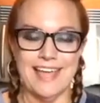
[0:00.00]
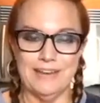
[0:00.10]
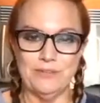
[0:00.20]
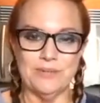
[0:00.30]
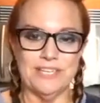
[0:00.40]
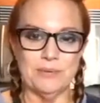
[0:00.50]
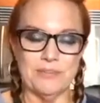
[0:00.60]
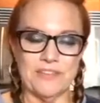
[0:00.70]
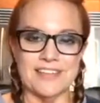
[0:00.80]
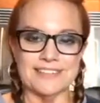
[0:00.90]
And if you
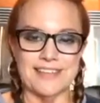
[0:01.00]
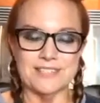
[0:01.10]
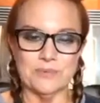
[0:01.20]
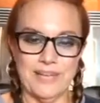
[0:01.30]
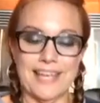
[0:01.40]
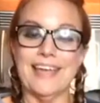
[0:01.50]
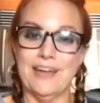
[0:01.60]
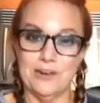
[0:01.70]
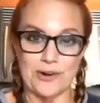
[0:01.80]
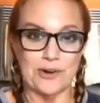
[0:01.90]
attended with us last week,
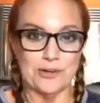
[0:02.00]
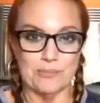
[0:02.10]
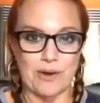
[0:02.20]
here are your